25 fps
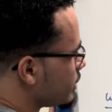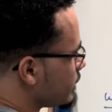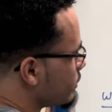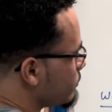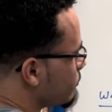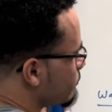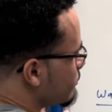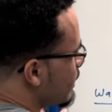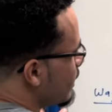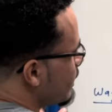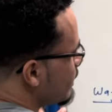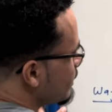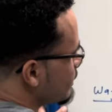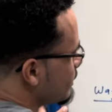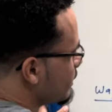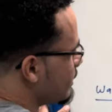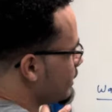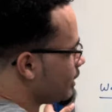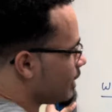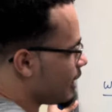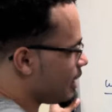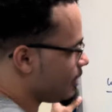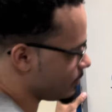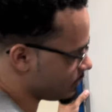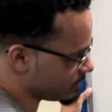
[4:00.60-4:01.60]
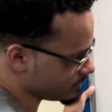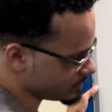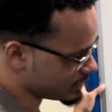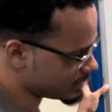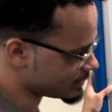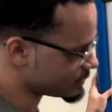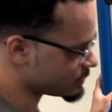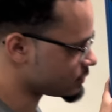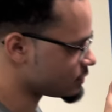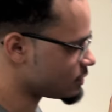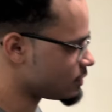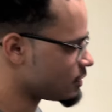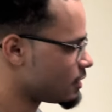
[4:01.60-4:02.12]
in reality. I mean,
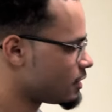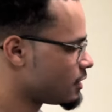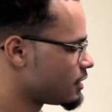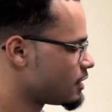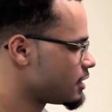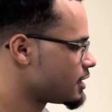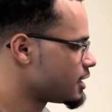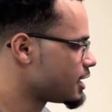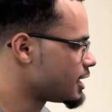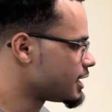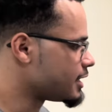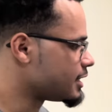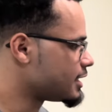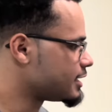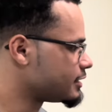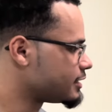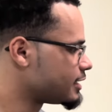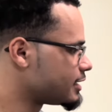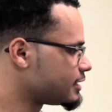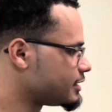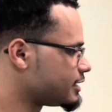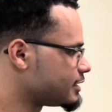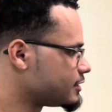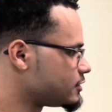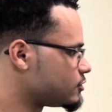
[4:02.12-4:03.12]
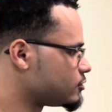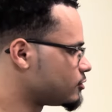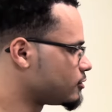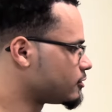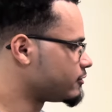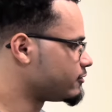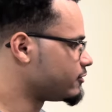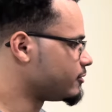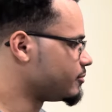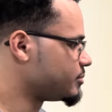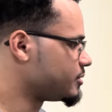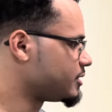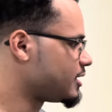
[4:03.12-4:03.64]
that's sort of
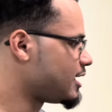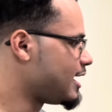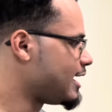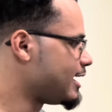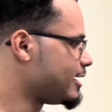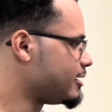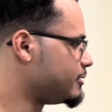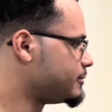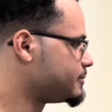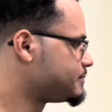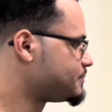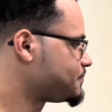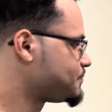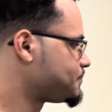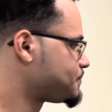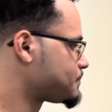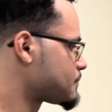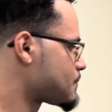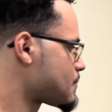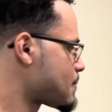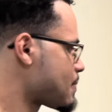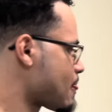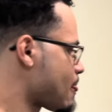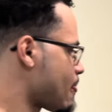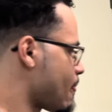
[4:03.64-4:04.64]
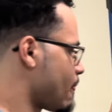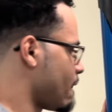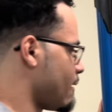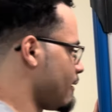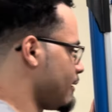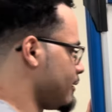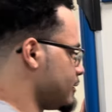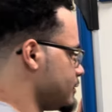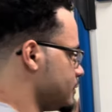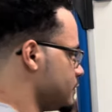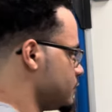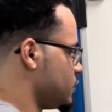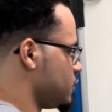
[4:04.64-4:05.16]
implied.
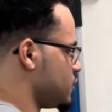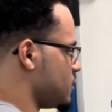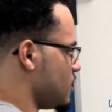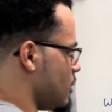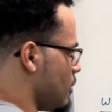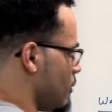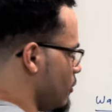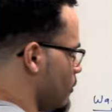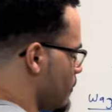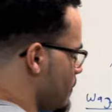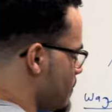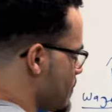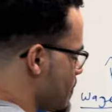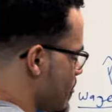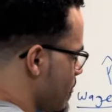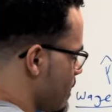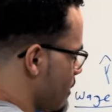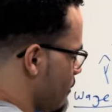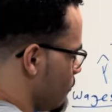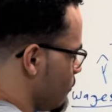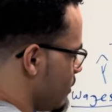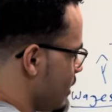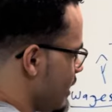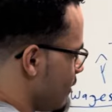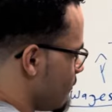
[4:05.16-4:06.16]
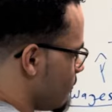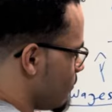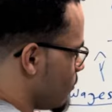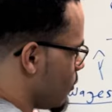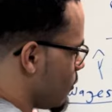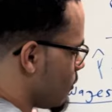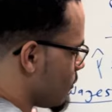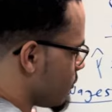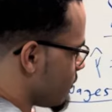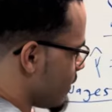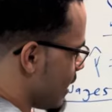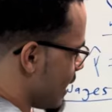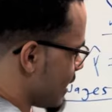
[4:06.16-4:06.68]
So we have
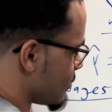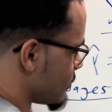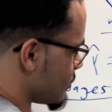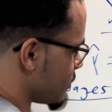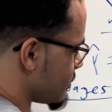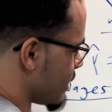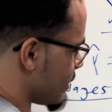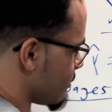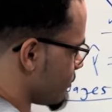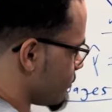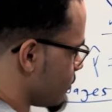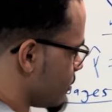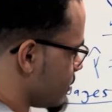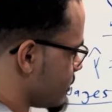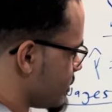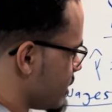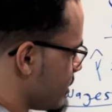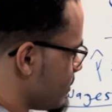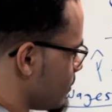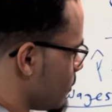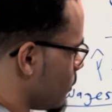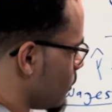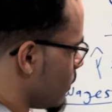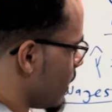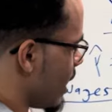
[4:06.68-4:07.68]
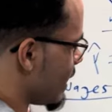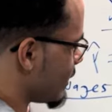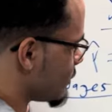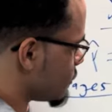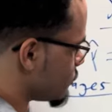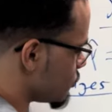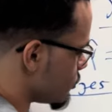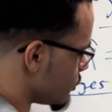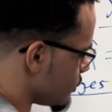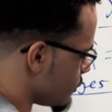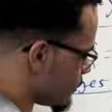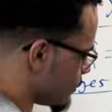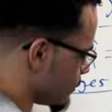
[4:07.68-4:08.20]
more factors, like for example,
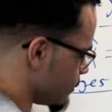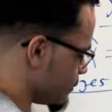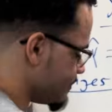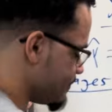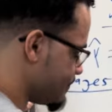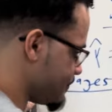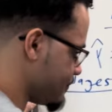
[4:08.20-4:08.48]
X2